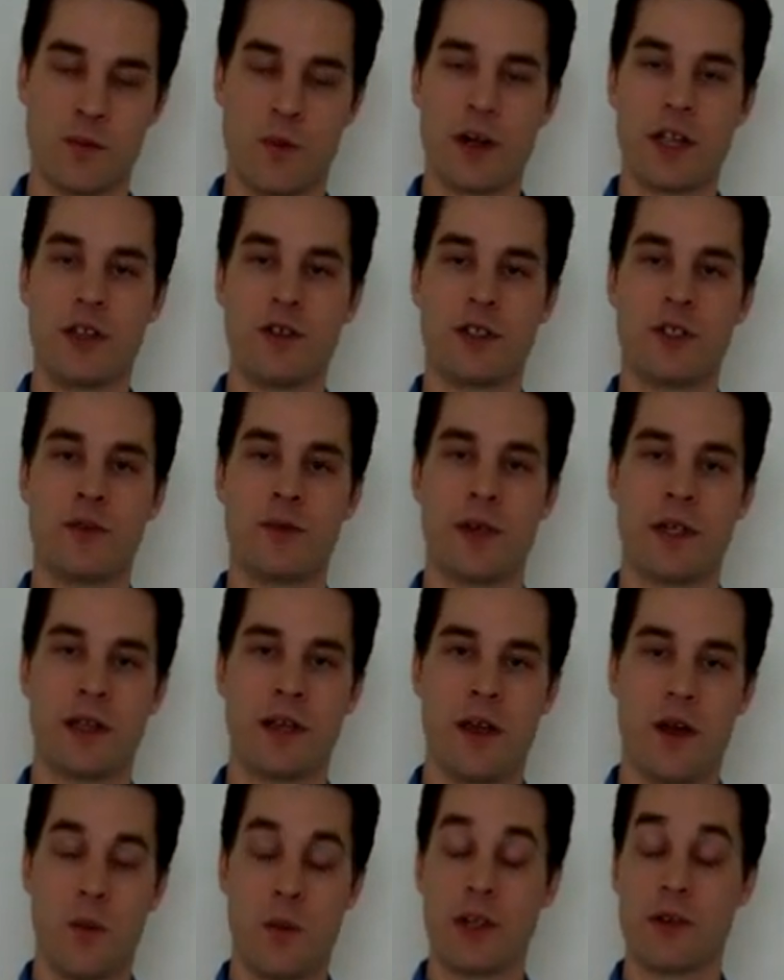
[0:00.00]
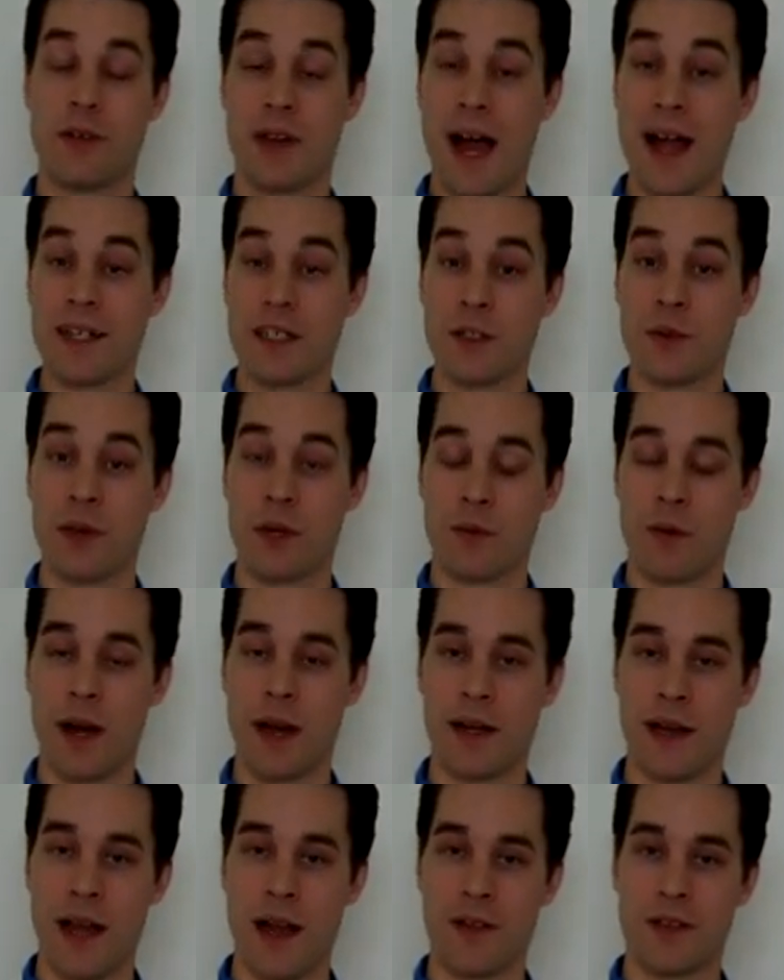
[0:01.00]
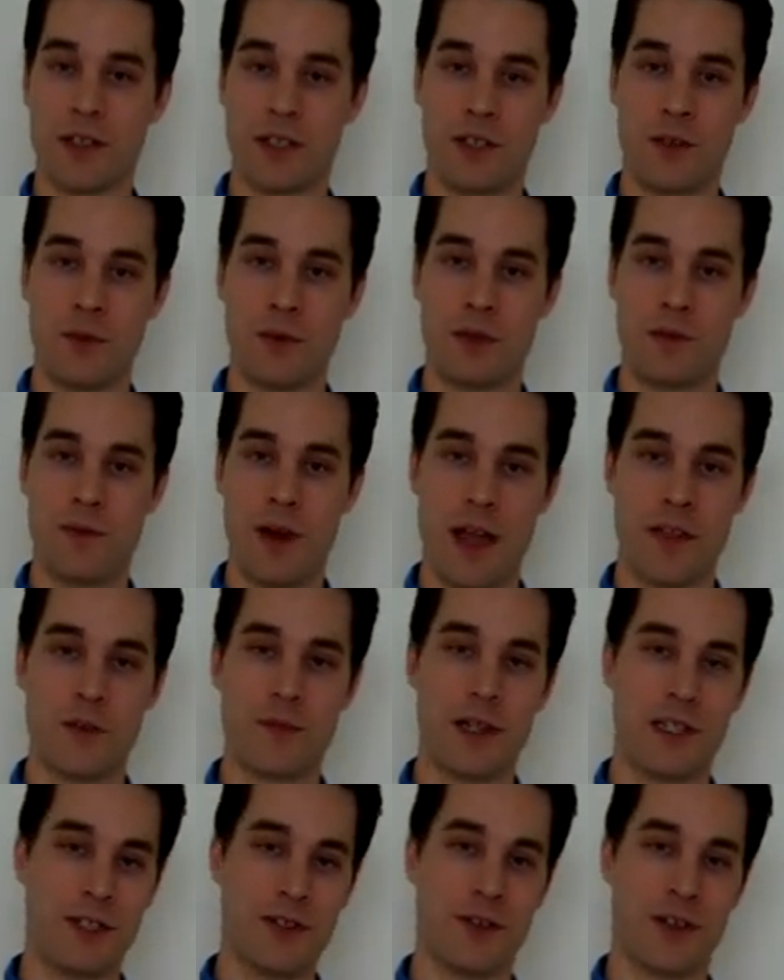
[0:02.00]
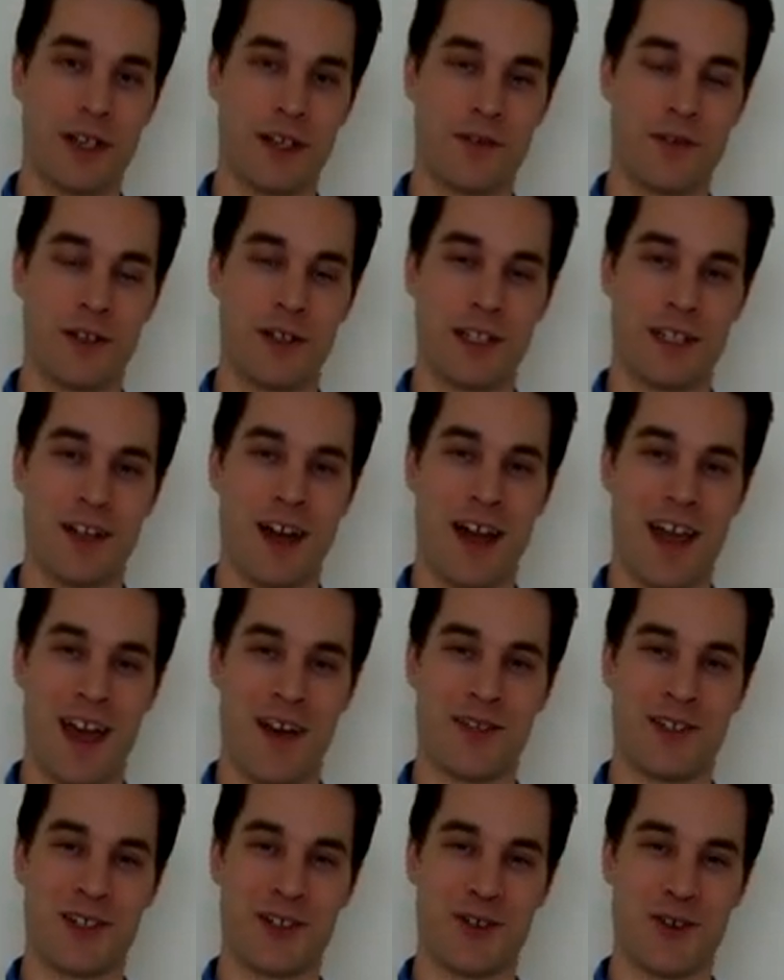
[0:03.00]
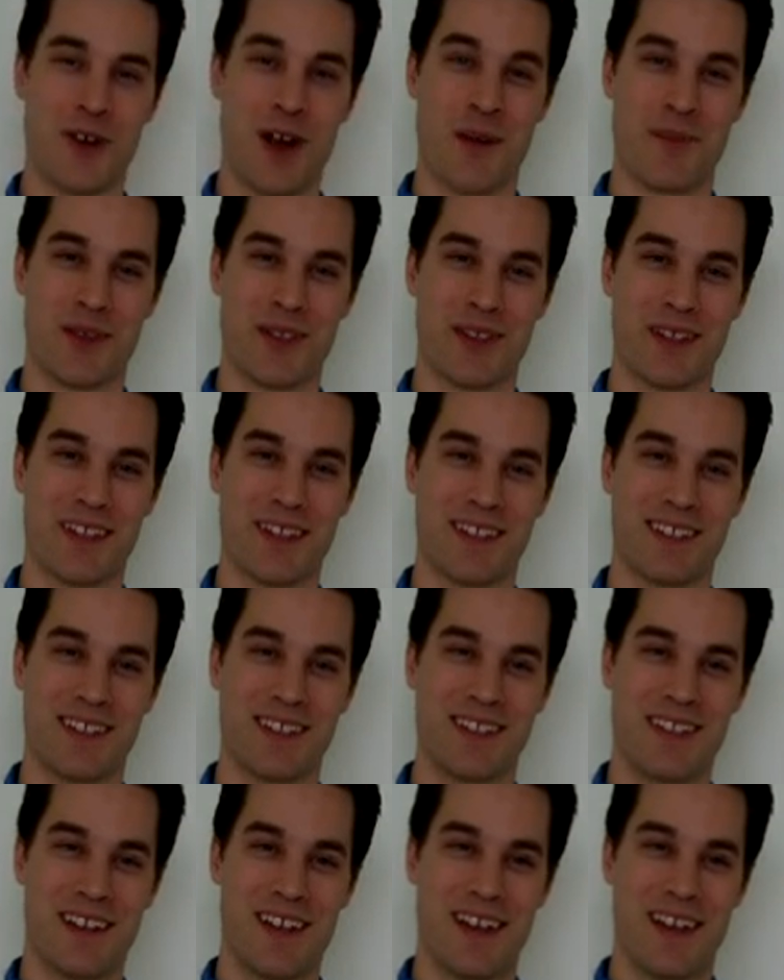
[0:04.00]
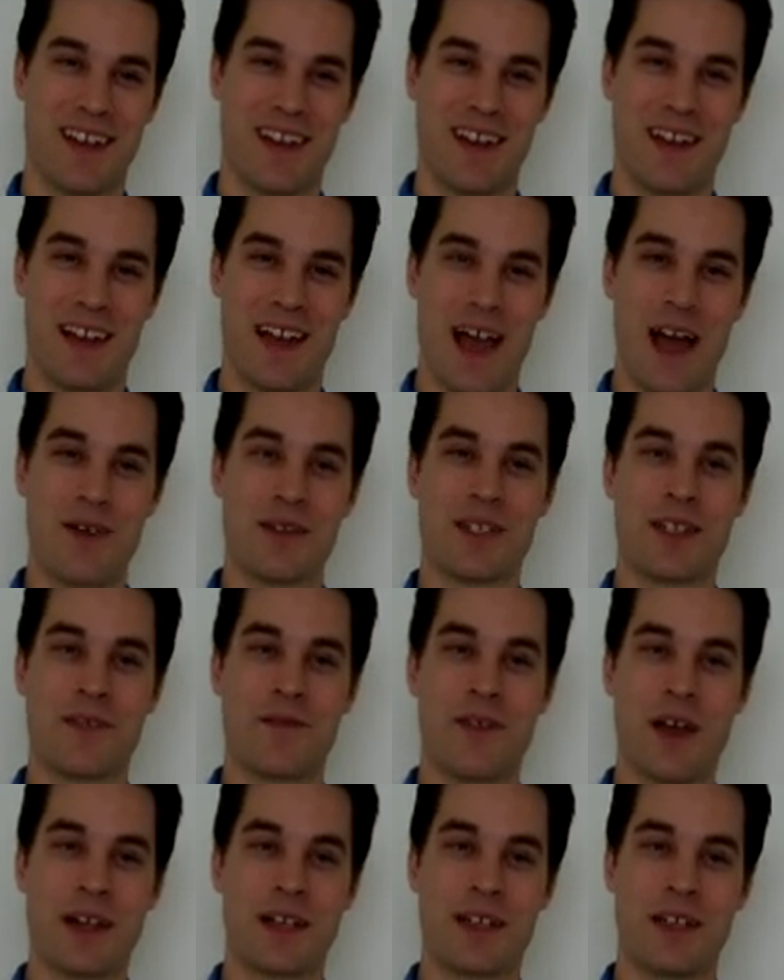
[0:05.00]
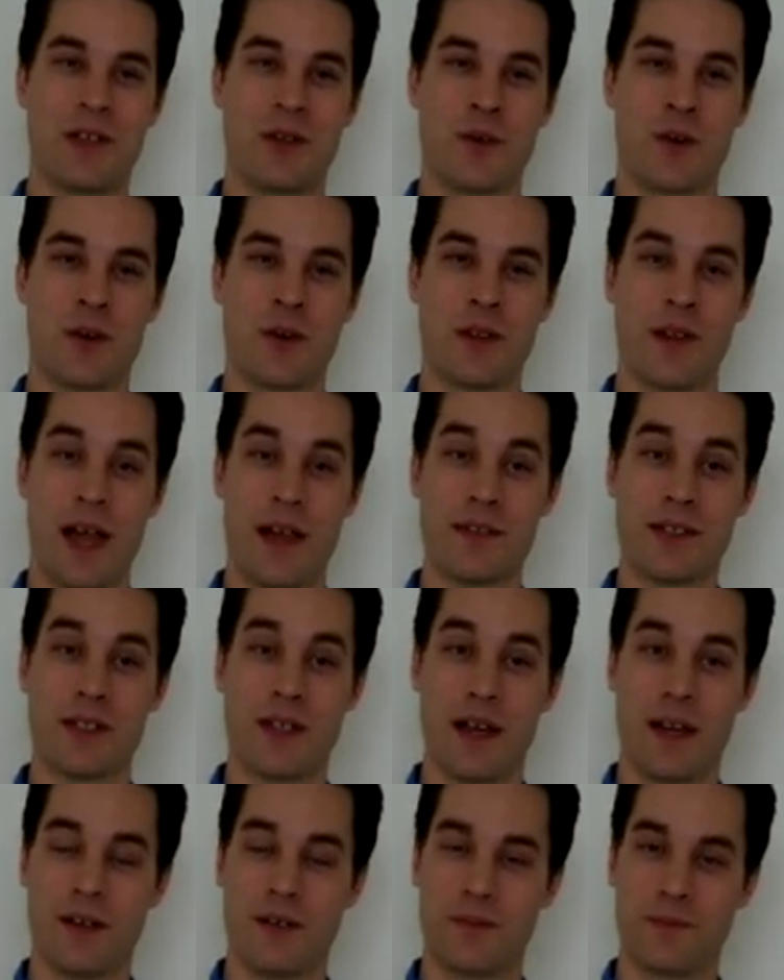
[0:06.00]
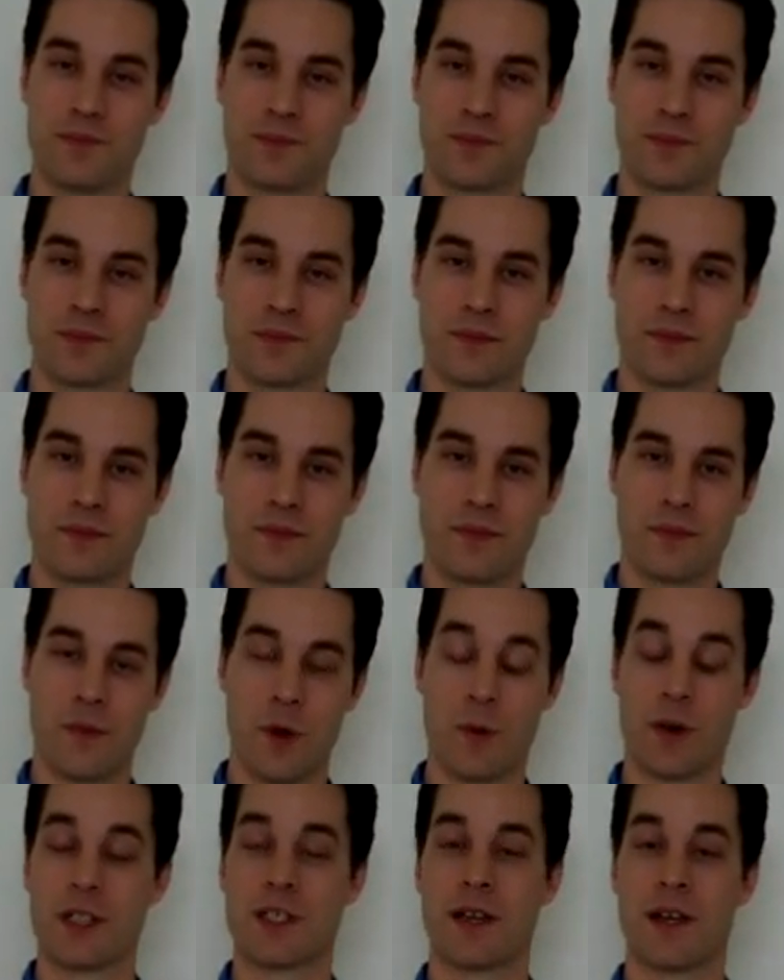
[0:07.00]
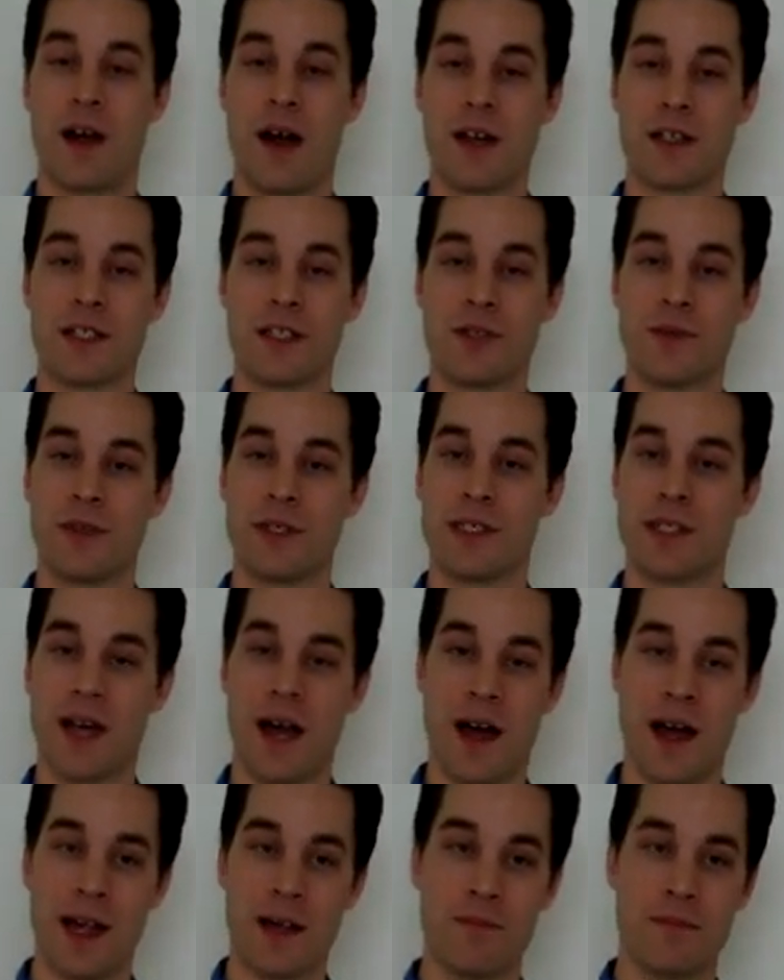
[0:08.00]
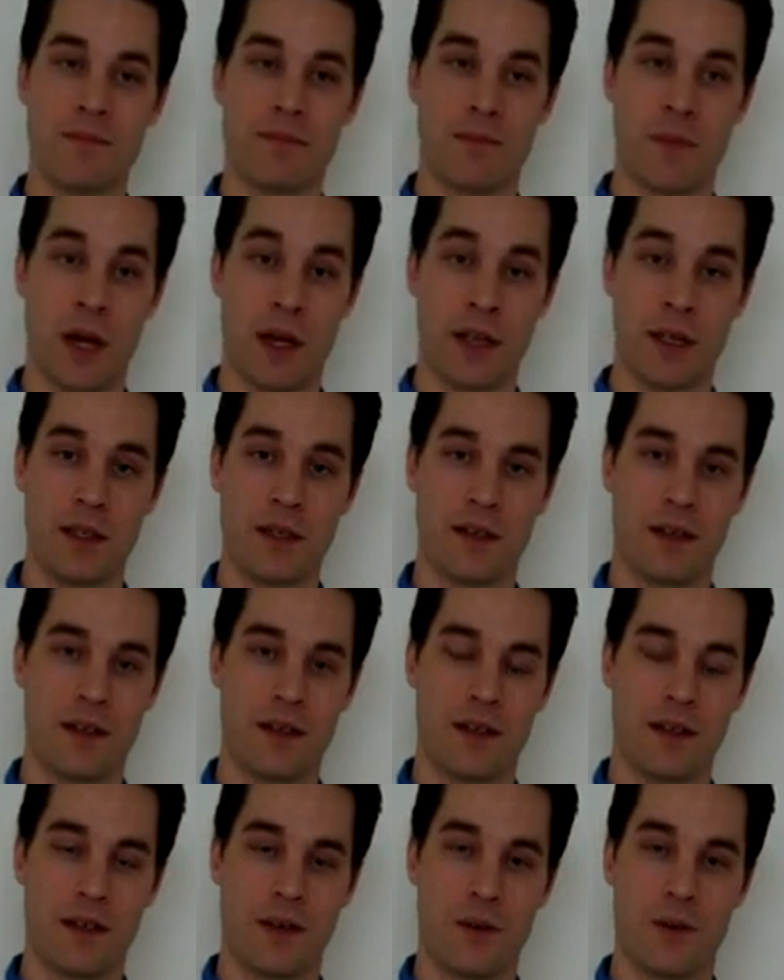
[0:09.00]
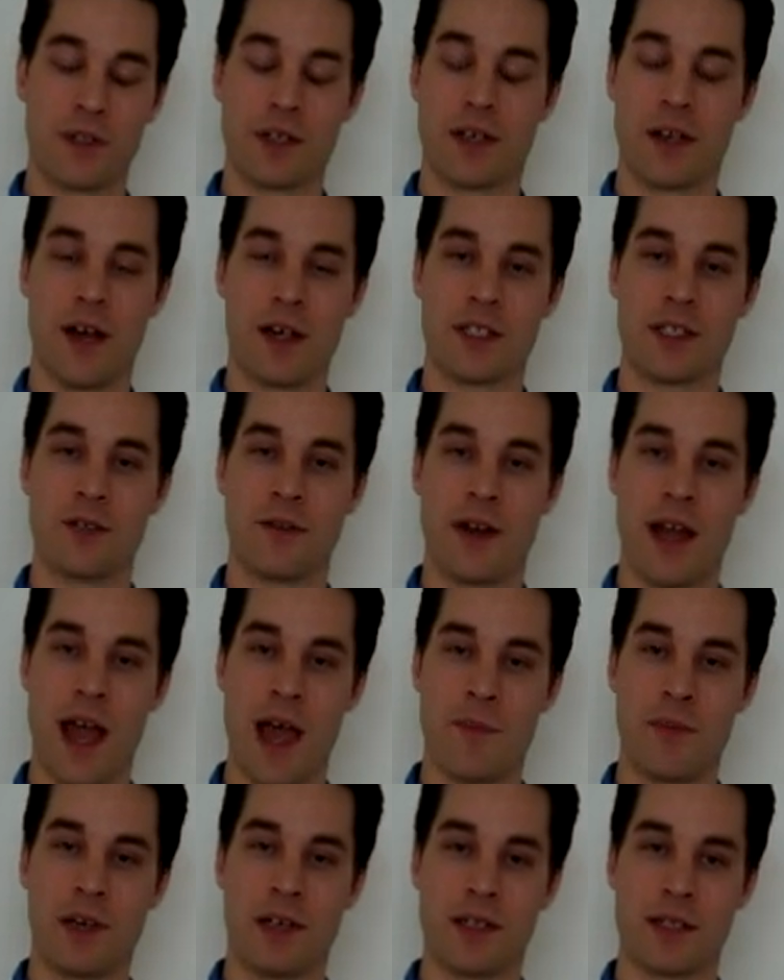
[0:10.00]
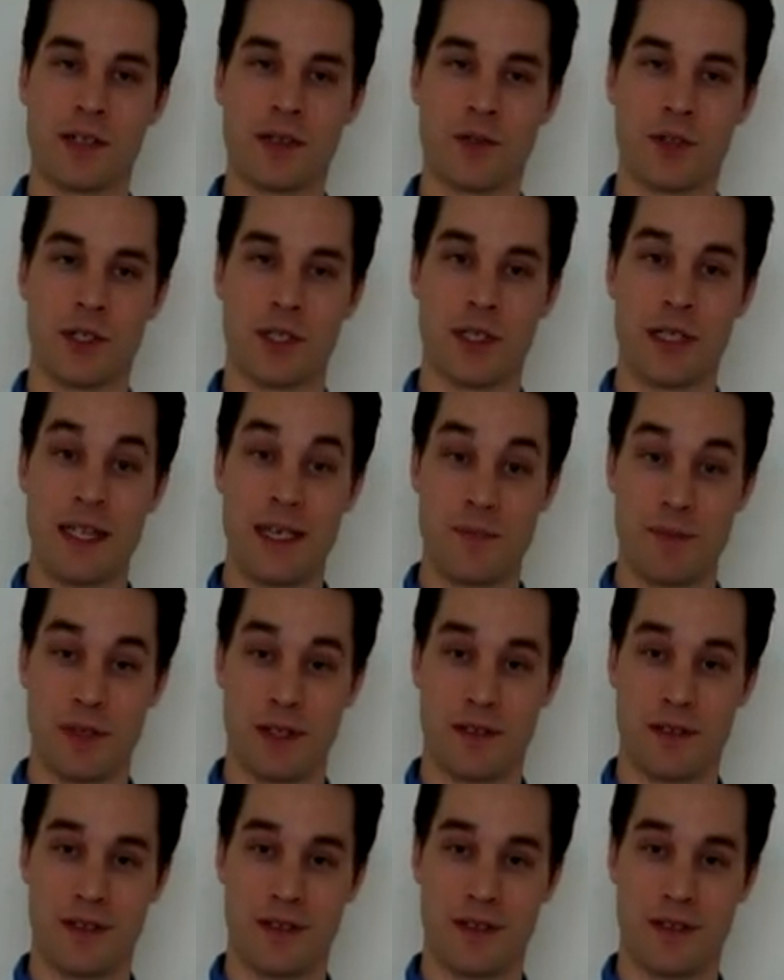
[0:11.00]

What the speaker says: What are you doing, what are you not doing right now that you would rather be doing if you did not have this neuropathy? How is it affecting your lifestyle? What does it cost you in time, money? What does it cost you in happiness or sleep?